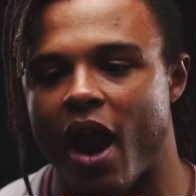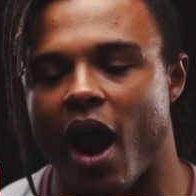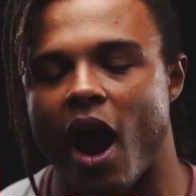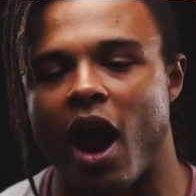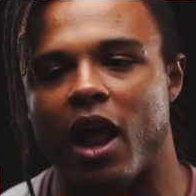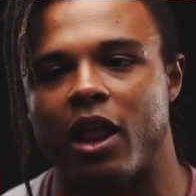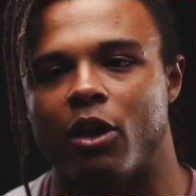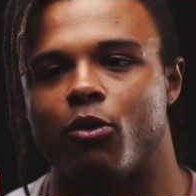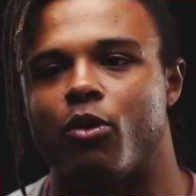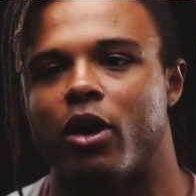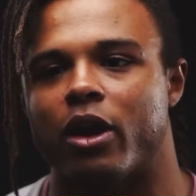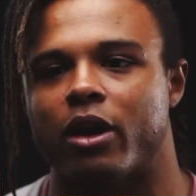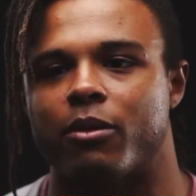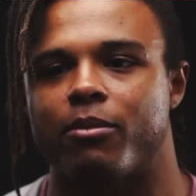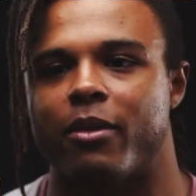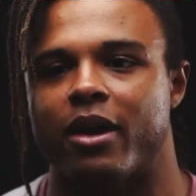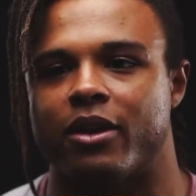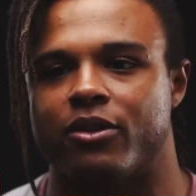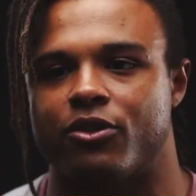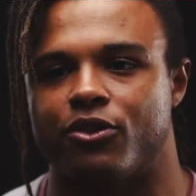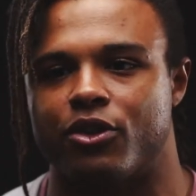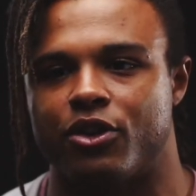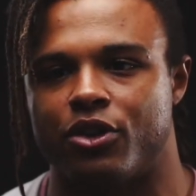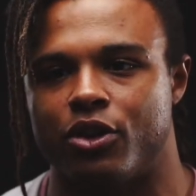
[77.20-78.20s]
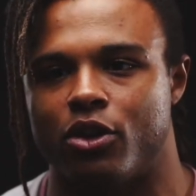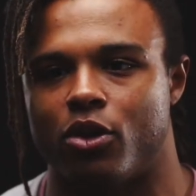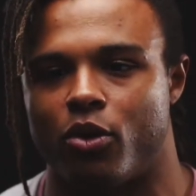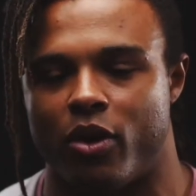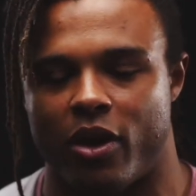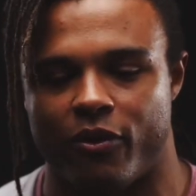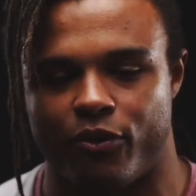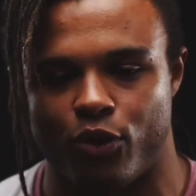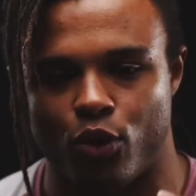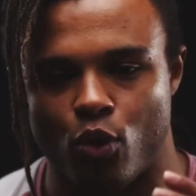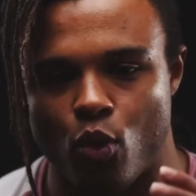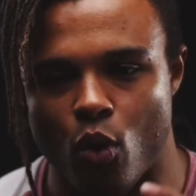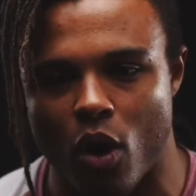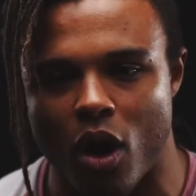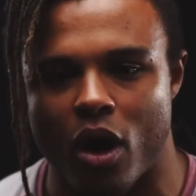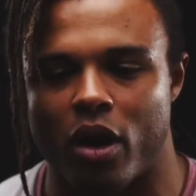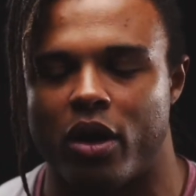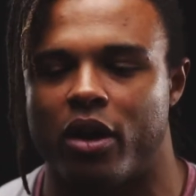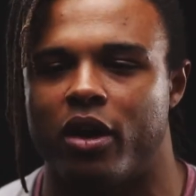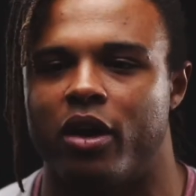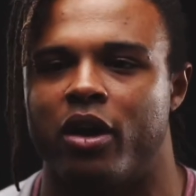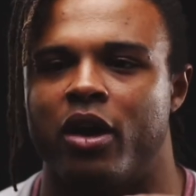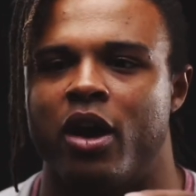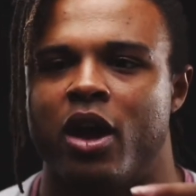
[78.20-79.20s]
I highly recommend to you, if you
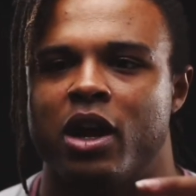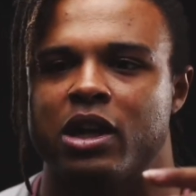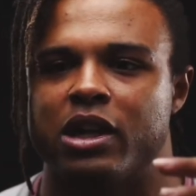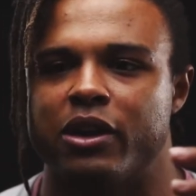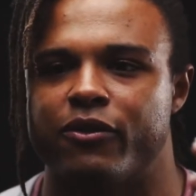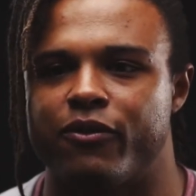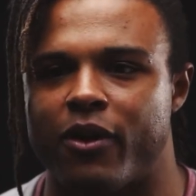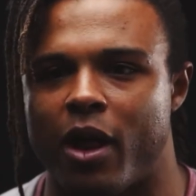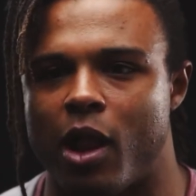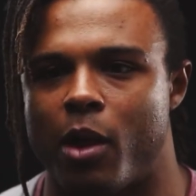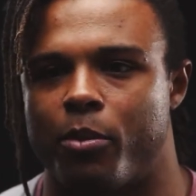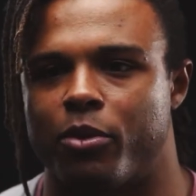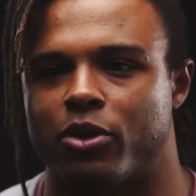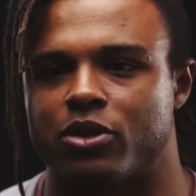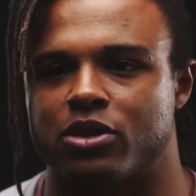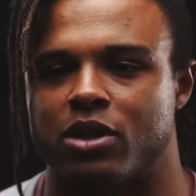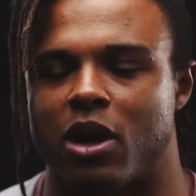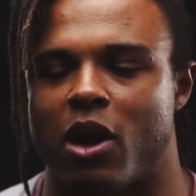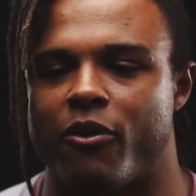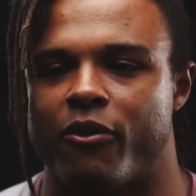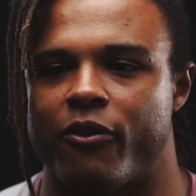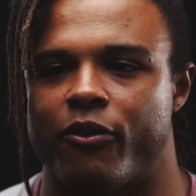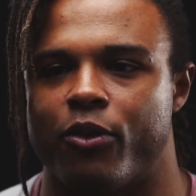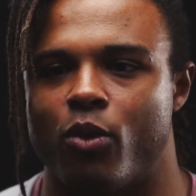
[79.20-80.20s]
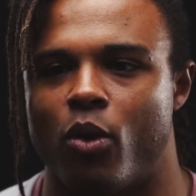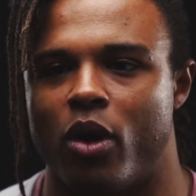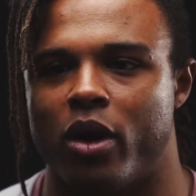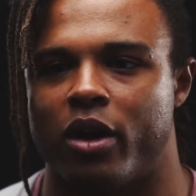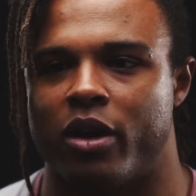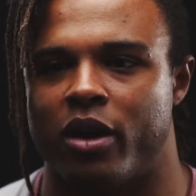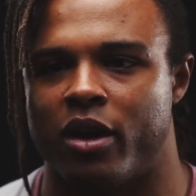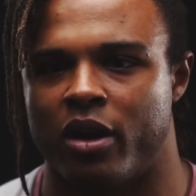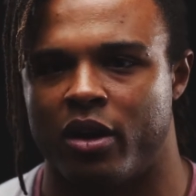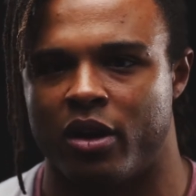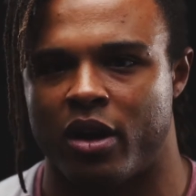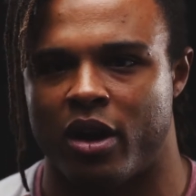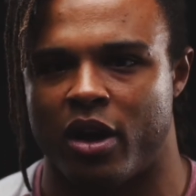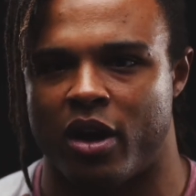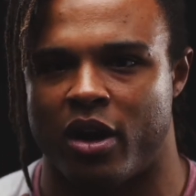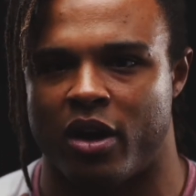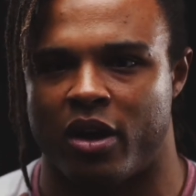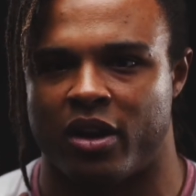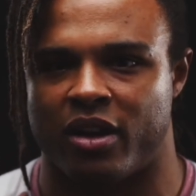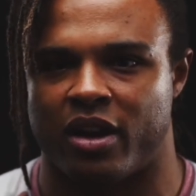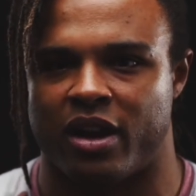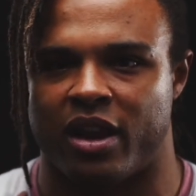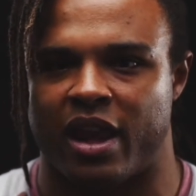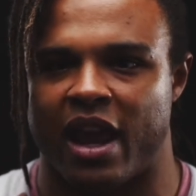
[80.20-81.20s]
want to develop yourself, if you want to
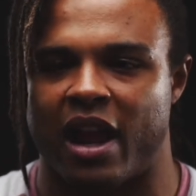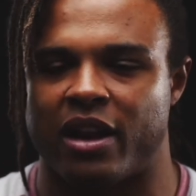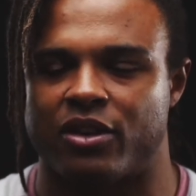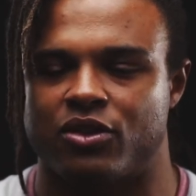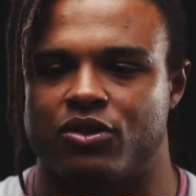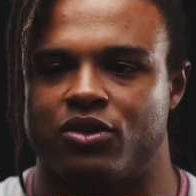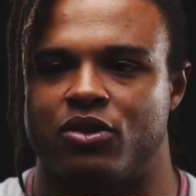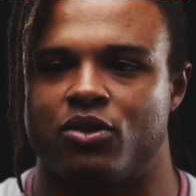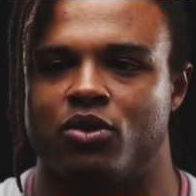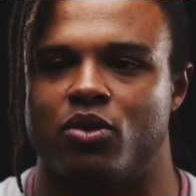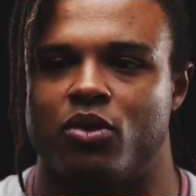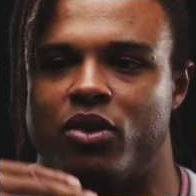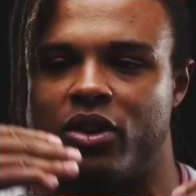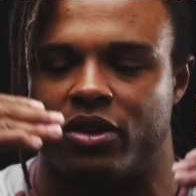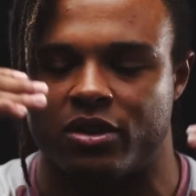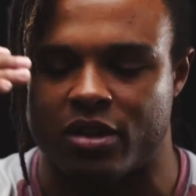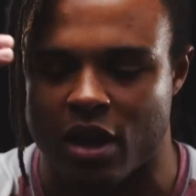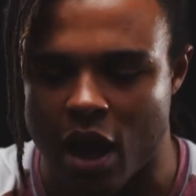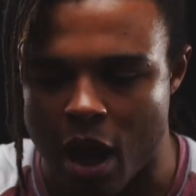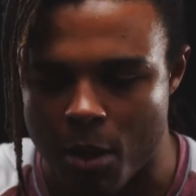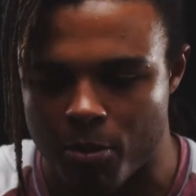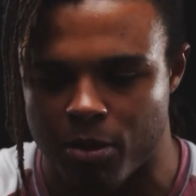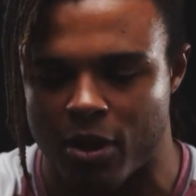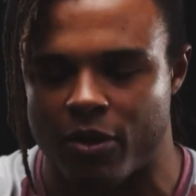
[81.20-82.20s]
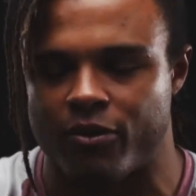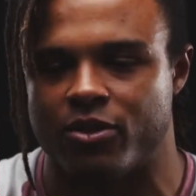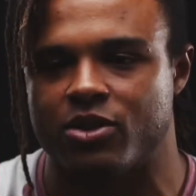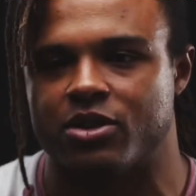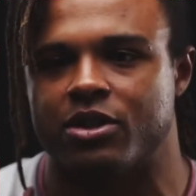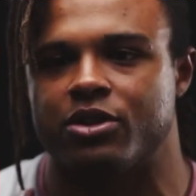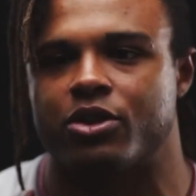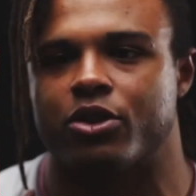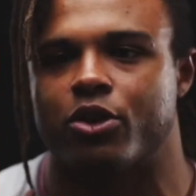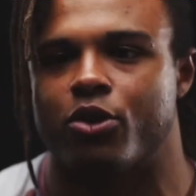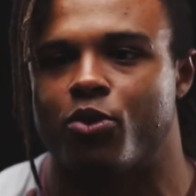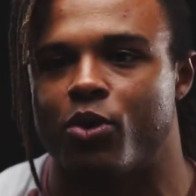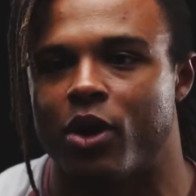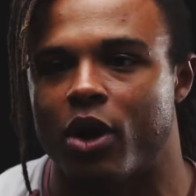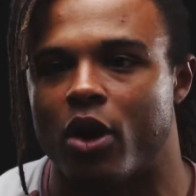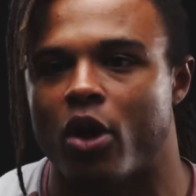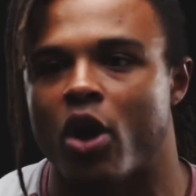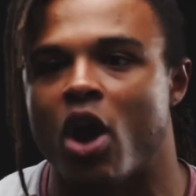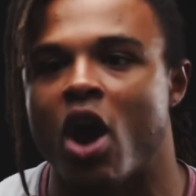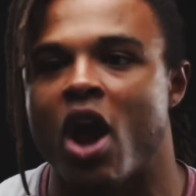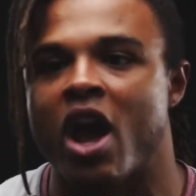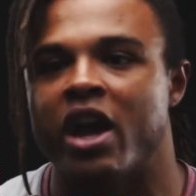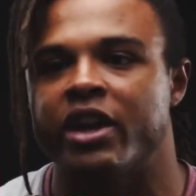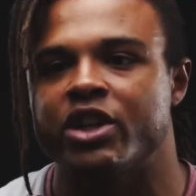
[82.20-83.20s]
uh, get to the top levels in your
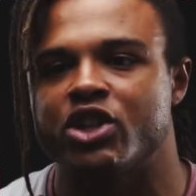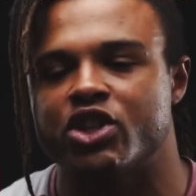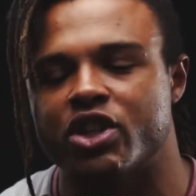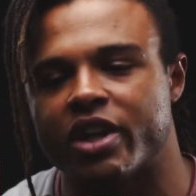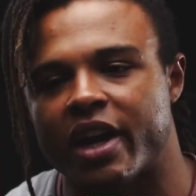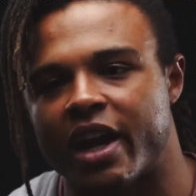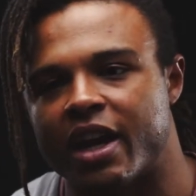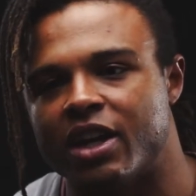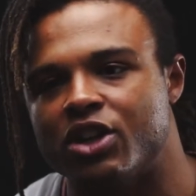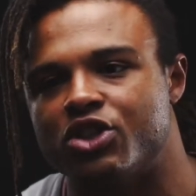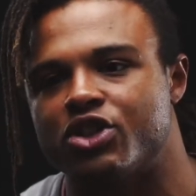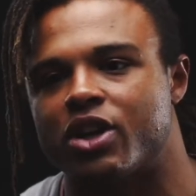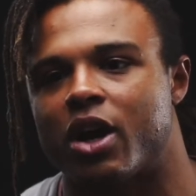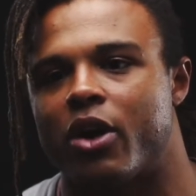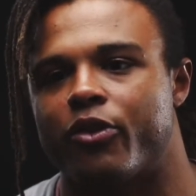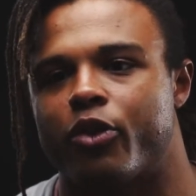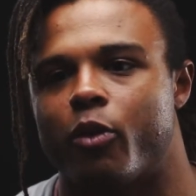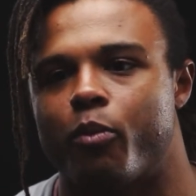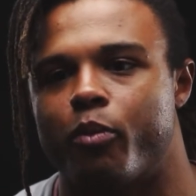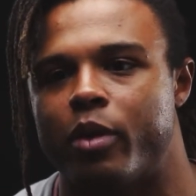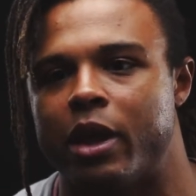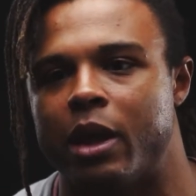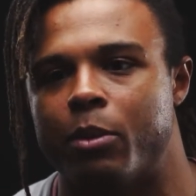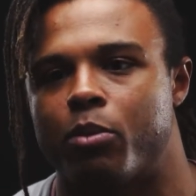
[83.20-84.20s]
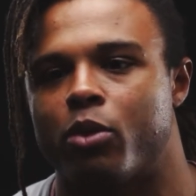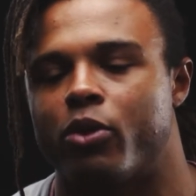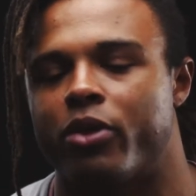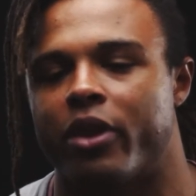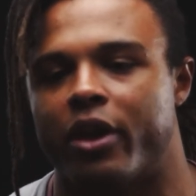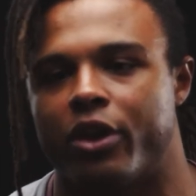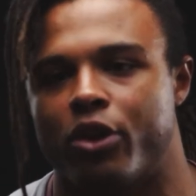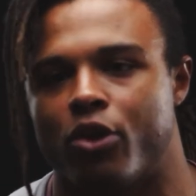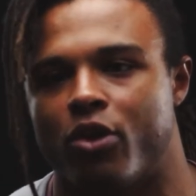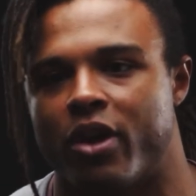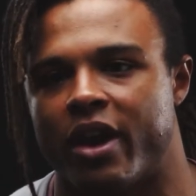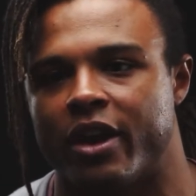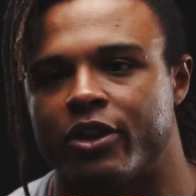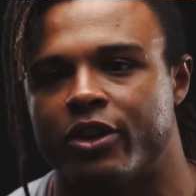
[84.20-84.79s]
career, change out the people that you're